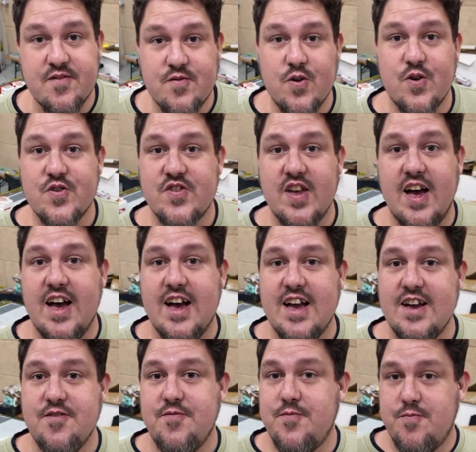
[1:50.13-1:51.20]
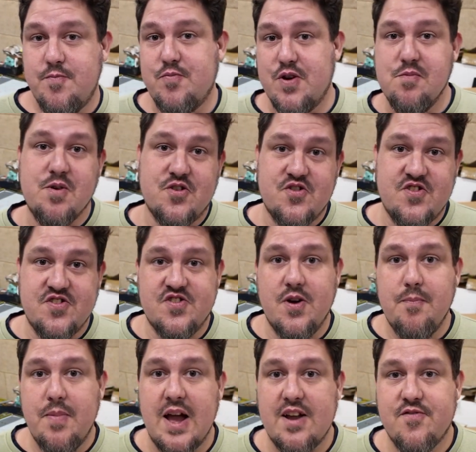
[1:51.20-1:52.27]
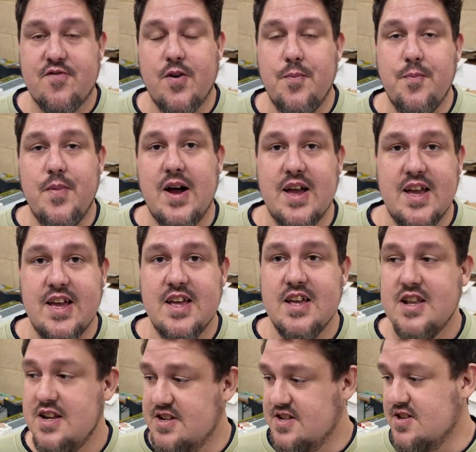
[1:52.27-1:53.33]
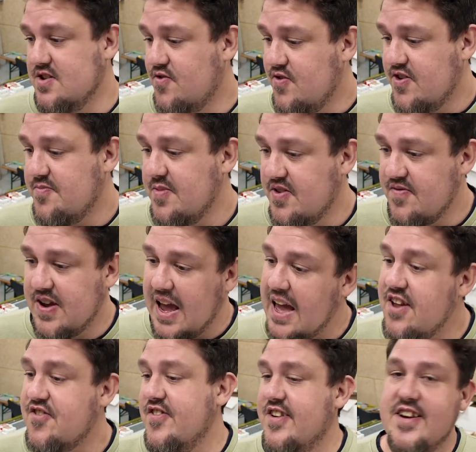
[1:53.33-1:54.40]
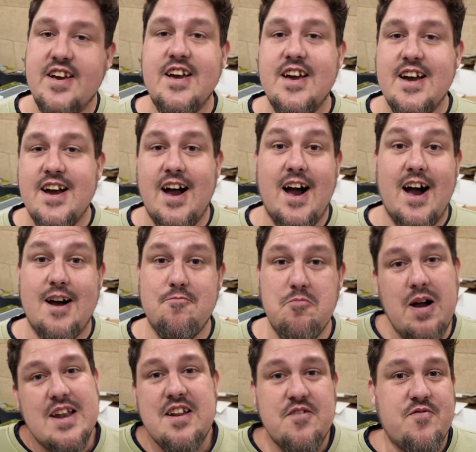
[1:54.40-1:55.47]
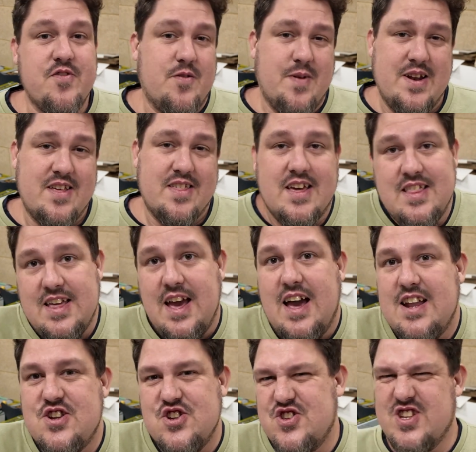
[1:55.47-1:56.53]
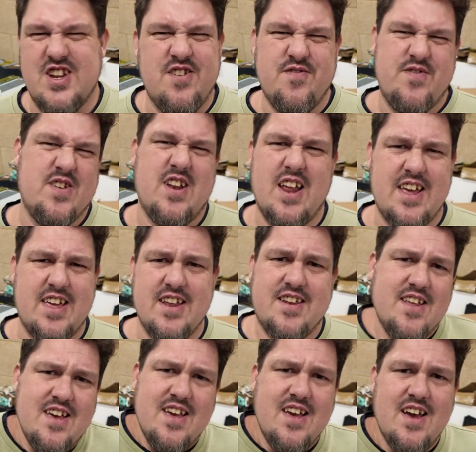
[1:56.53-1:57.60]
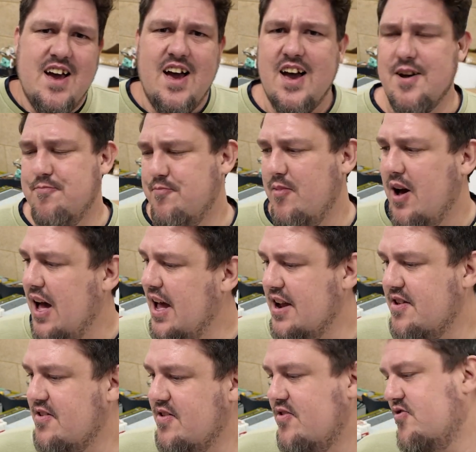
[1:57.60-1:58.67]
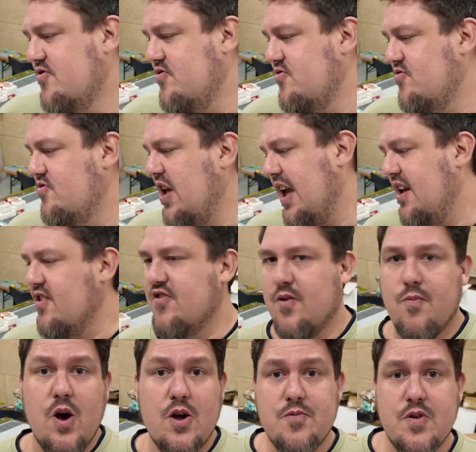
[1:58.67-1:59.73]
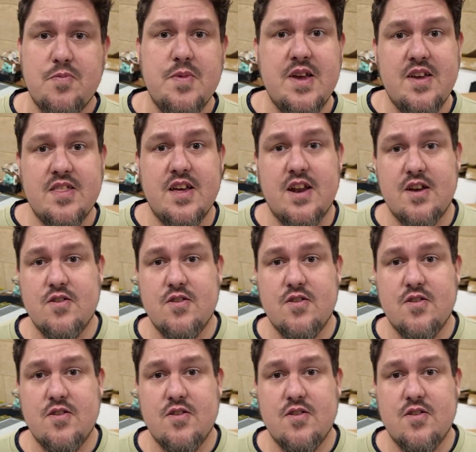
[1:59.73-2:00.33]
of course, I have pretty much just come back from my little Christmas vacation. I didn't film anything there, I just didn't feel like it. I had taken some work with me that I